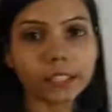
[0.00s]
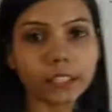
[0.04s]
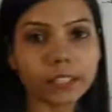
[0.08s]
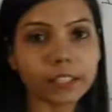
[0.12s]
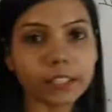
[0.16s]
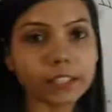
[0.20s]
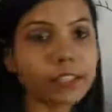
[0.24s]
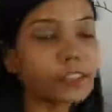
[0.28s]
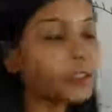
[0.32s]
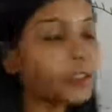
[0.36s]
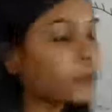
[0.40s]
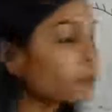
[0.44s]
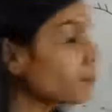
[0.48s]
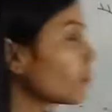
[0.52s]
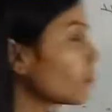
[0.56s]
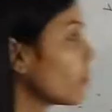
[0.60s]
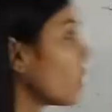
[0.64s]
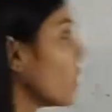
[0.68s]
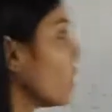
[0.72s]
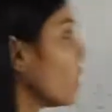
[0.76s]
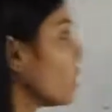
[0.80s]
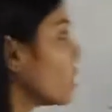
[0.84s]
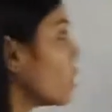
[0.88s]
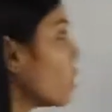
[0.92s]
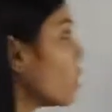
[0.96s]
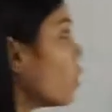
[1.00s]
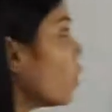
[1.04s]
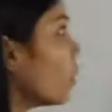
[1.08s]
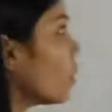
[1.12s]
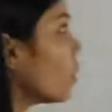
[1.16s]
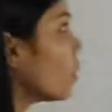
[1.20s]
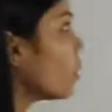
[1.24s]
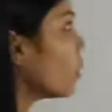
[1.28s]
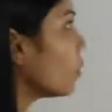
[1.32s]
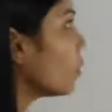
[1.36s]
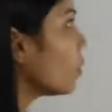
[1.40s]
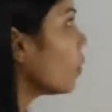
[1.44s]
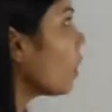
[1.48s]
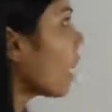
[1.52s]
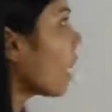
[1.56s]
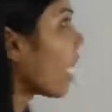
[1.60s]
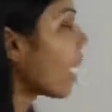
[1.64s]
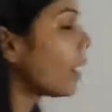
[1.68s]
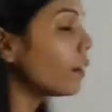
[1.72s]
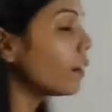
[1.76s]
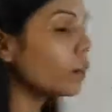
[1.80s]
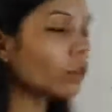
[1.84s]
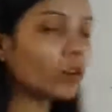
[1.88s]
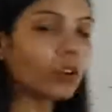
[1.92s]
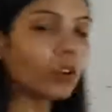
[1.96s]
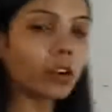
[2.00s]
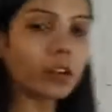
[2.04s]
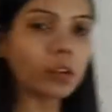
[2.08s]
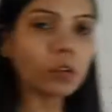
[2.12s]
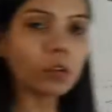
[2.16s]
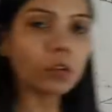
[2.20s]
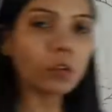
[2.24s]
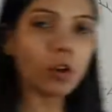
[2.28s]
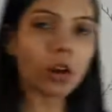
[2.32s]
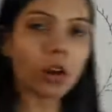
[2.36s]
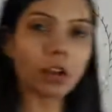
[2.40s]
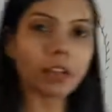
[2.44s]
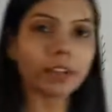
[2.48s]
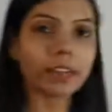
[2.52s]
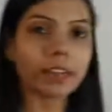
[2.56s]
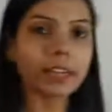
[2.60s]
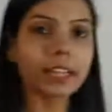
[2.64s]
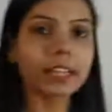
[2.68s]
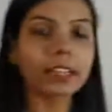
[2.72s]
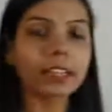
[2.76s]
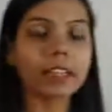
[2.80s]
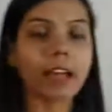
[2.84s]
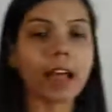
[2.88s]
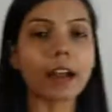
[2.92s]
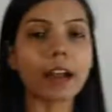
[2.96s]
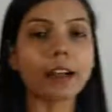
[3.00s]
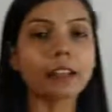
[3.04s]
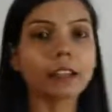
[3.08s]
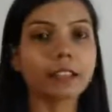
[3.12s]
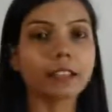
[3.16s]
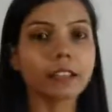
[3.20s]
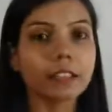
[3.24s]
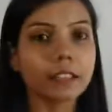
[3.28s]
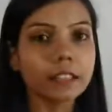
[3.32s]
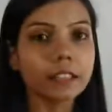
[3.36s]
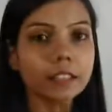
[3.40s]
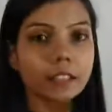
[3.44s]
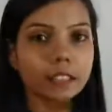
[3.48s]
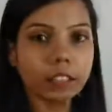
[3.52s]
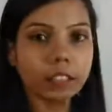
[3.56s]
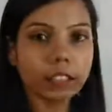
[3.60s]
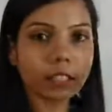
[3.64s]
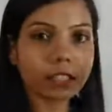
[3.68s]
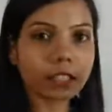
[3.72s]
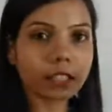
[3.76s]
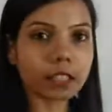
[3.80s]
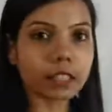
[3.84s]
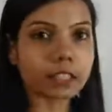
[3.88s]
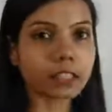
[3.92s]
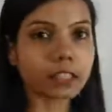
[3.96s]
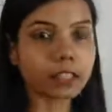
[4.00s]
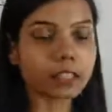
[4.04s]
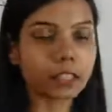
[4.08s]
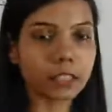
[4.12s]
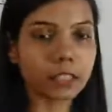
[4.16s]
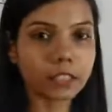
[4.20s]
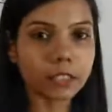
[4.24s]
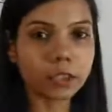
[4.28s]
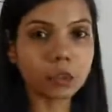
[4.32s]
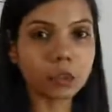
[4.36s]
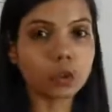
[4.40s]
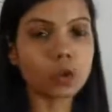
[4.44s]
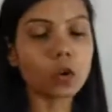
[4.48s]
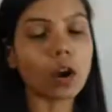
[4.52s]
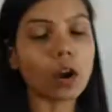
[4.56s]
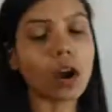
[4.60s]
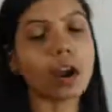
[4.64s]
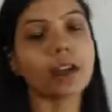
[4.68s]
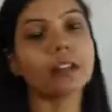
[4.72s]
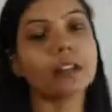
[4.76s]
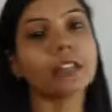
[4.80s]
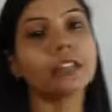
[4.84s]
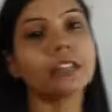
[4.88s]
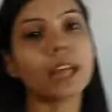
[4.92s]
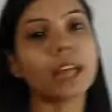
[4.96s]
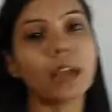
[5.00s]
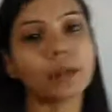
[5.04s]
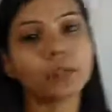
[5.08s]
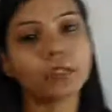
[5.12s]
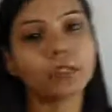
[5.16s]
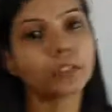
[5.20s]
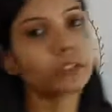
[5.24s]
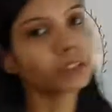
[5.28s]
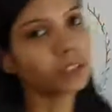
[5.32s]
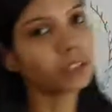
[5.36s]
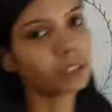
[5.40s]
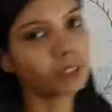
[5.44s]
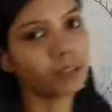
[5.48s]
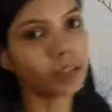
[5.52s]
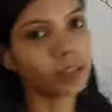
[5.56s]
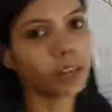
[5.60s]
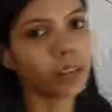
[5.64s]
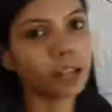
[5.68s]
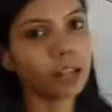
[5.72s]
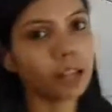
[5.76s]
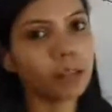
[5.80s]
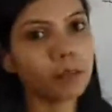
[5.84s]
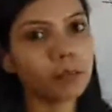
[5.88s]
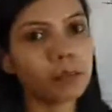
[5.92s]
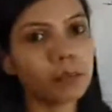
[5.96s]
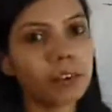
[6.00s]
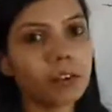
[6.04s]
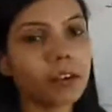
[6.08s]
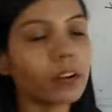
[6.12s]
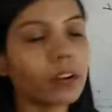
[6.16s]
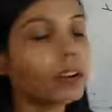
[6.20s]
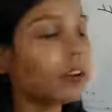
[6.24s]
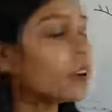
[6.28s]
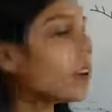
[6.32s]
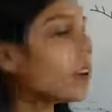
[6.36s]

here? So I told you already that these two are the types of spherical mirror,